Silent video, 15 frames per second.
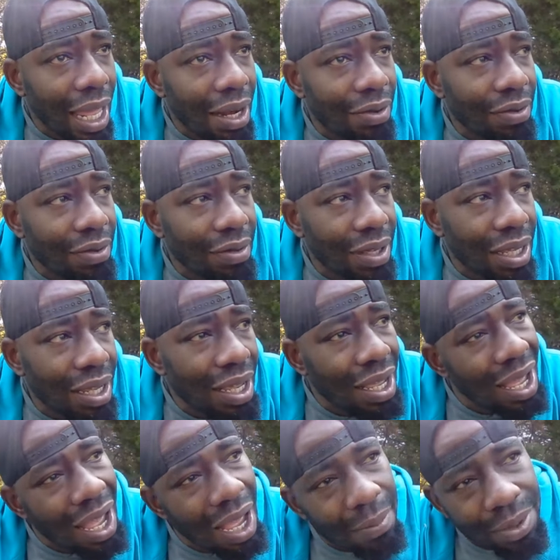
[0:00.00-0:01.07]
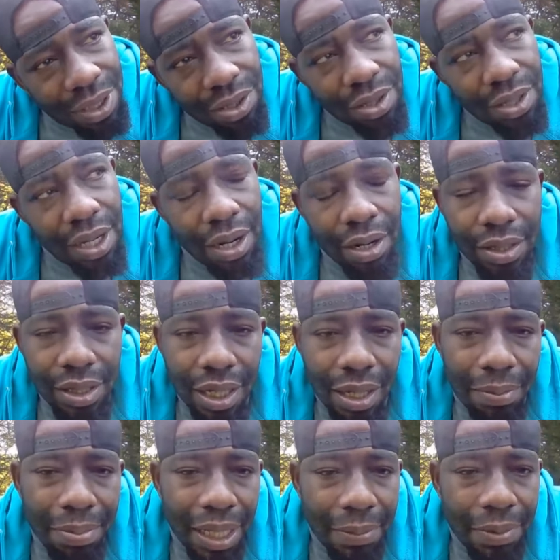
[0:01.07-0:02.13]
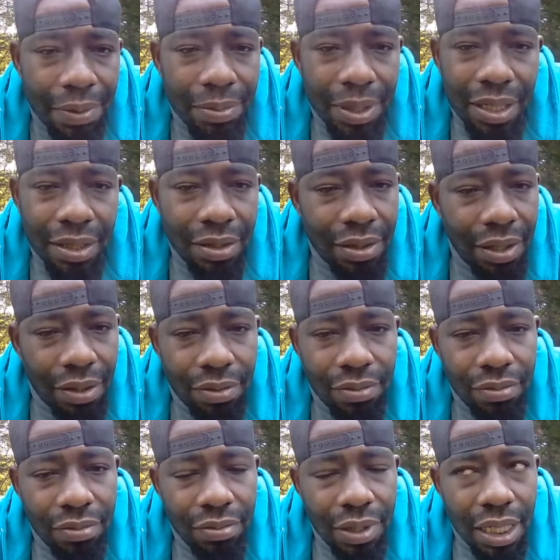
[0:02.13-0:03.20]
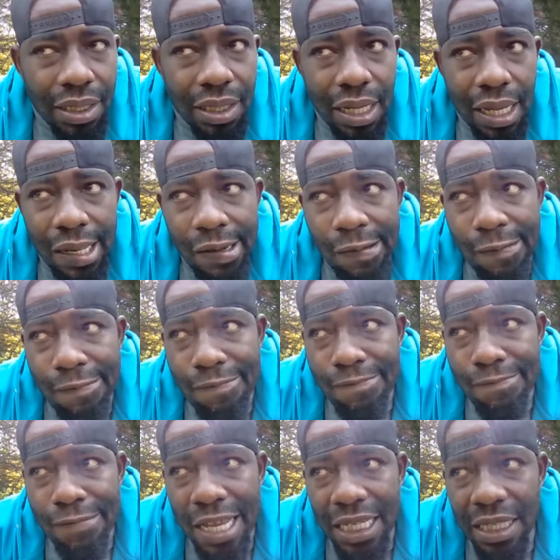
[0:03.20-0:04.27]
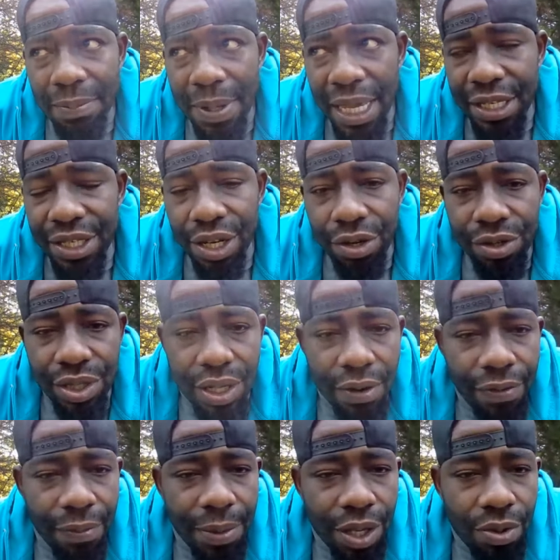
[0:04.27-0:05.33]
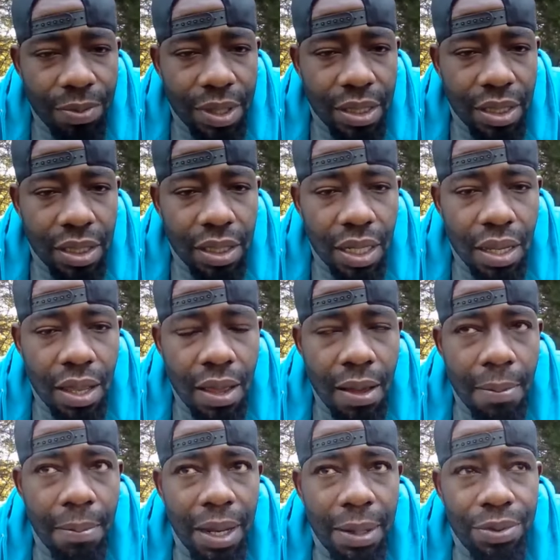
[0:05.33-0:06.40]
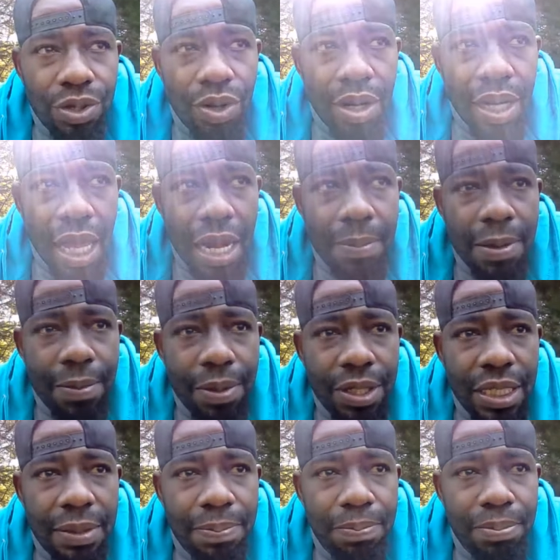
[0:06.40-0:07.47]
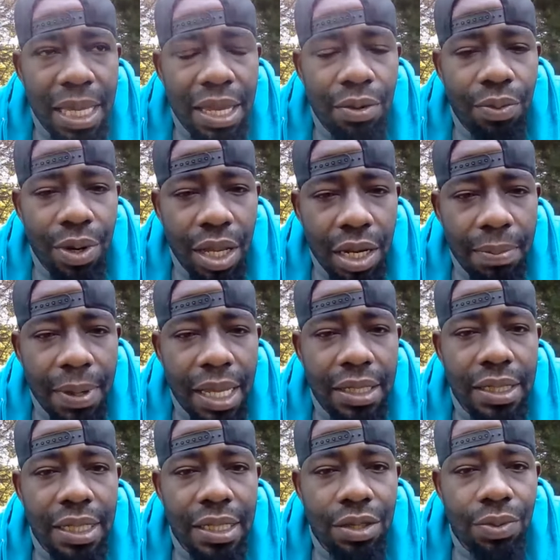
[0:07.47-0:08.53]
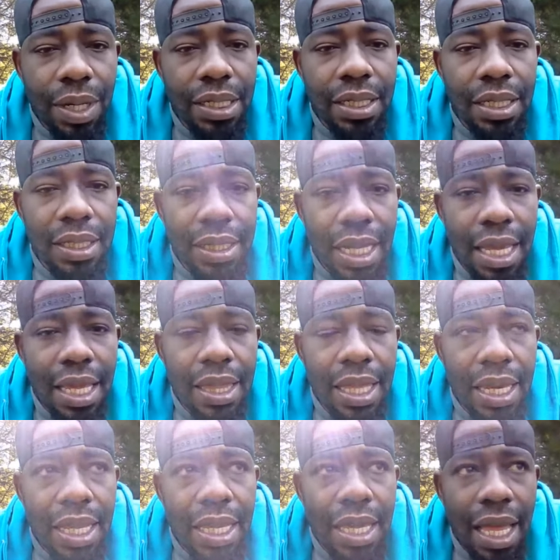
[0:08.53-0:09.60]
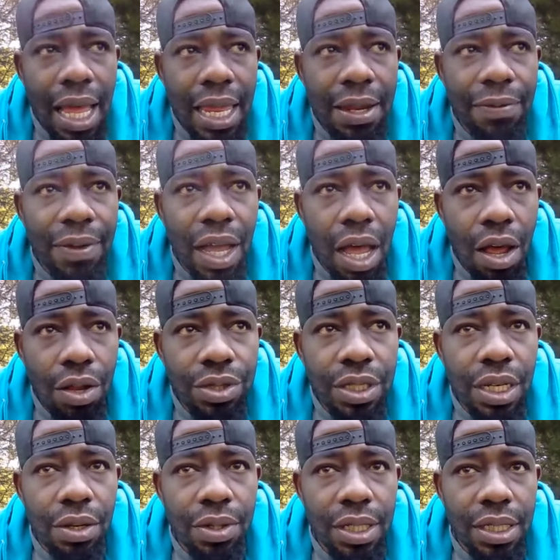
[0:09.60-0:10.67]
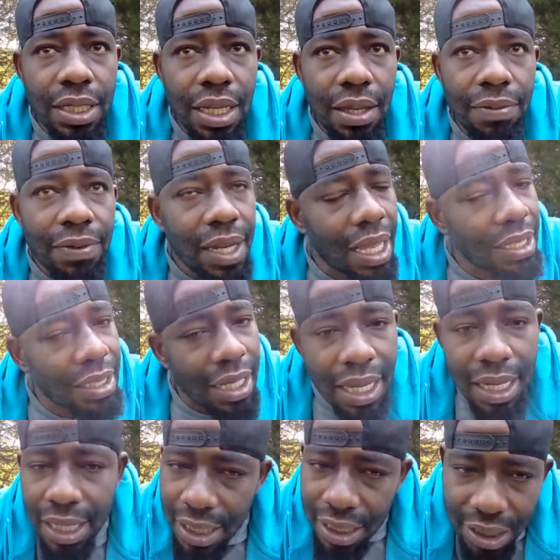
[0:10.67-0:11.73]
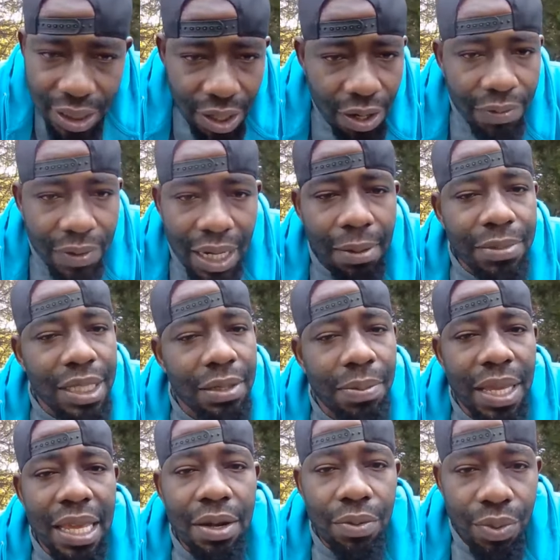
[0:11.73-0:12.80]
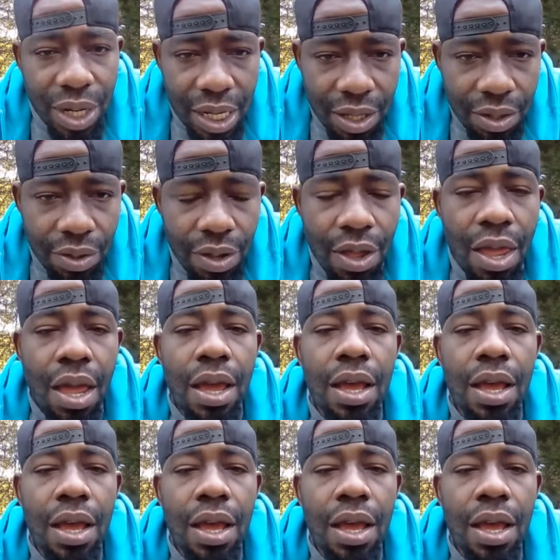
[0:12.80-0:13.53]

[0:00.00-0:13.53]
I'm sure there are some people, because, you know, let's not expect certain stuff from humans. But I'm sure a lot of people just being real about the situation, saying that he kind of caused it on himself. Not saying he deserved it. I'm just being real.